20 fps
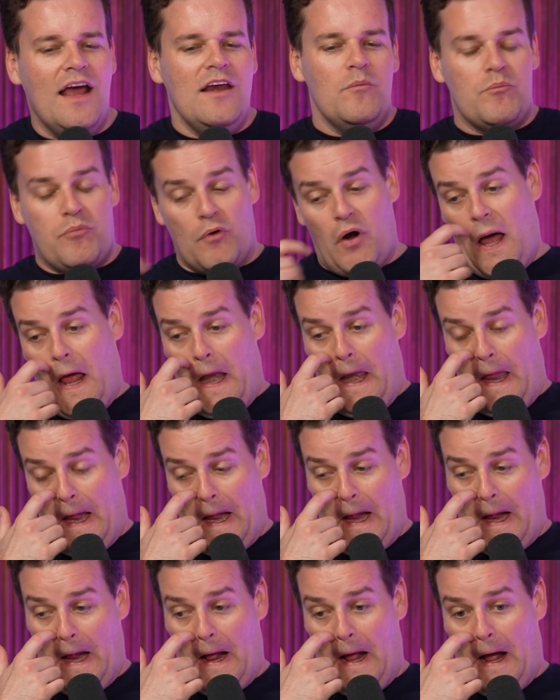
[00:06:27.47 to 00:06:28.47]
of brought
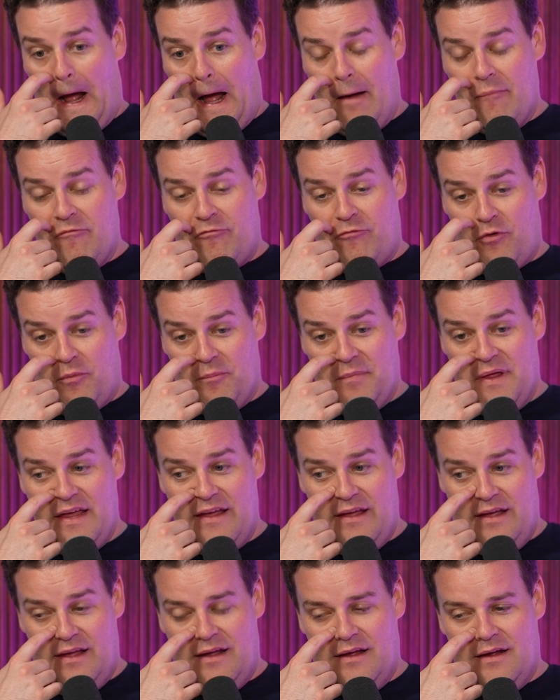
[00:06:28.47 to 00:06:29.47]
for
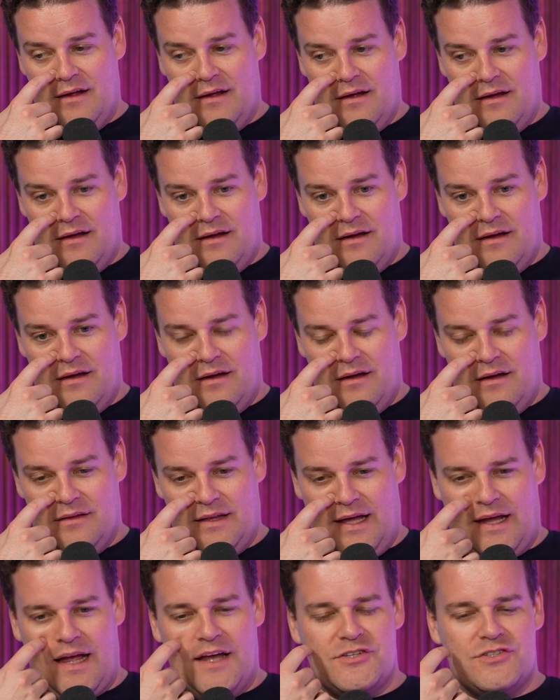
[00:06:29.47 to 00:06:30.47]
me,
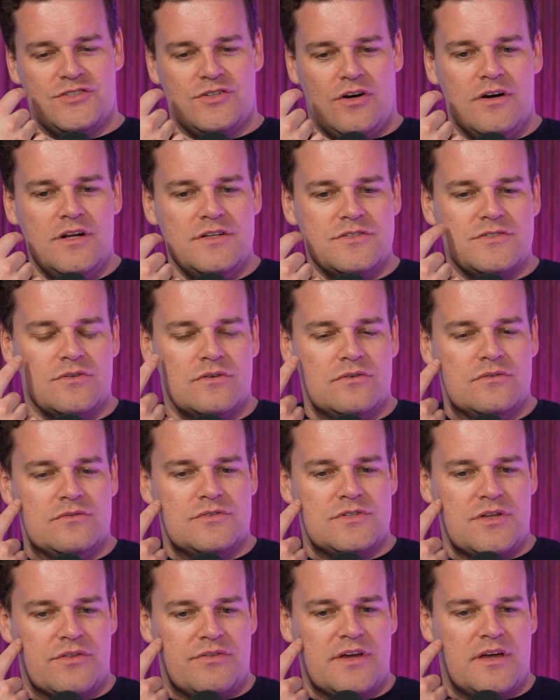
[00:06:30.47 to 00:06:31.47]
like I started to
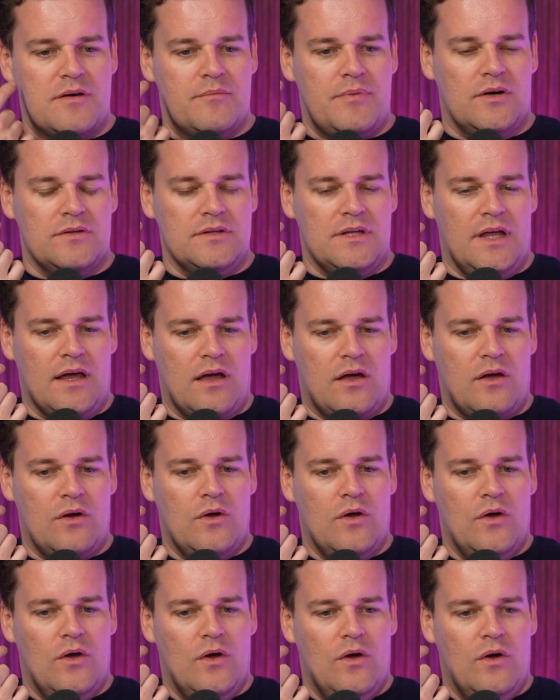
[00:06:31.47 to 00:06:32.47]
think about like,
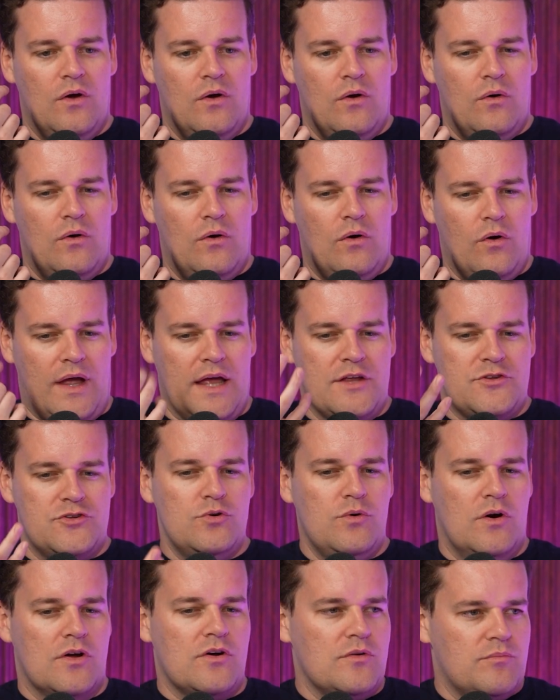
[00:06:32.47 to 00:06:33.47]
okay,
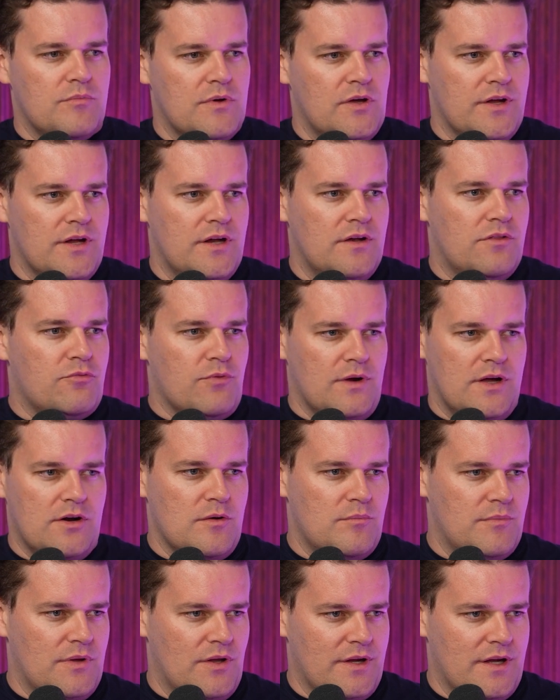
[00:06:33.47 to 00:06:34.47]
200 million,
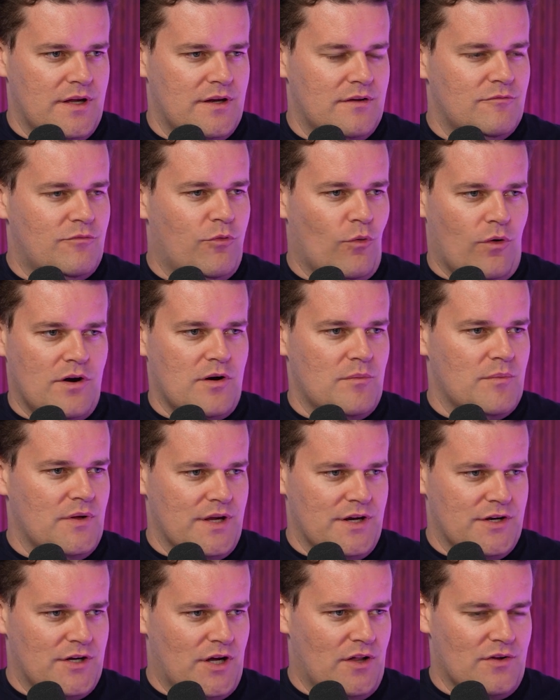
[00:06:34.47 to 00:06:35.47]
300 million, $400
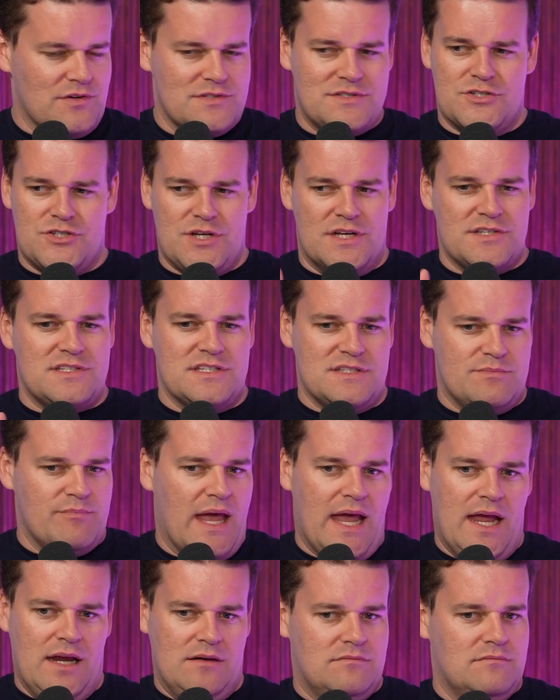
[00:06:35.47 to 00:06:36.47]
million. Justin's
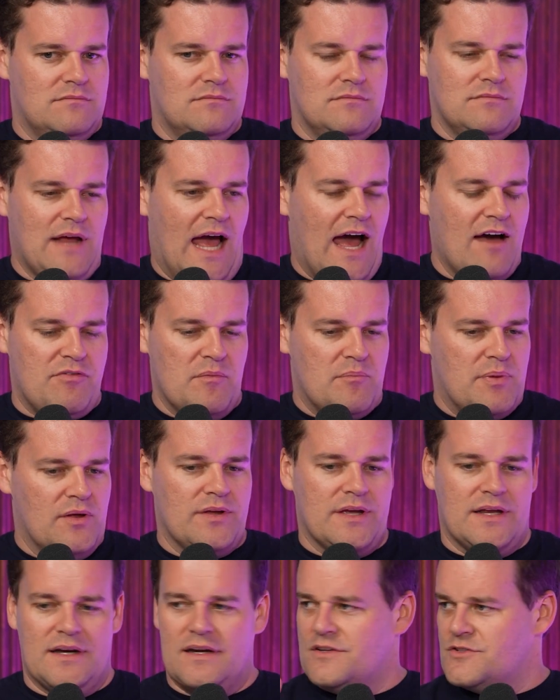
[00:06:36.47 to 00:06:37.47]
made $500
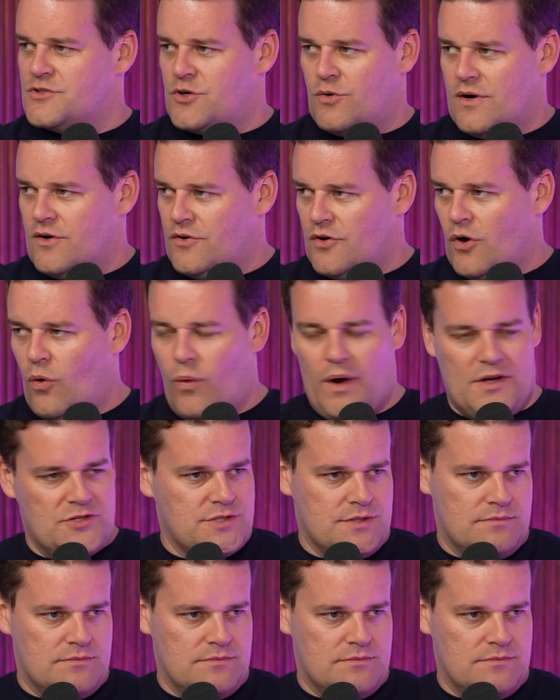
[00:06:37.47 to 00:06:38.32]
million in his career, no question.